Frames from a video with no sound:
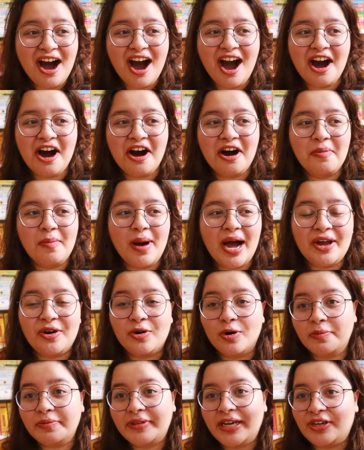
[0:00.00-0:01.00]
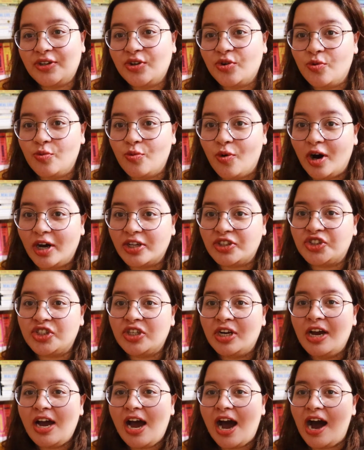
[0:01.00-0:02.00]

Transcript: I hope that you watch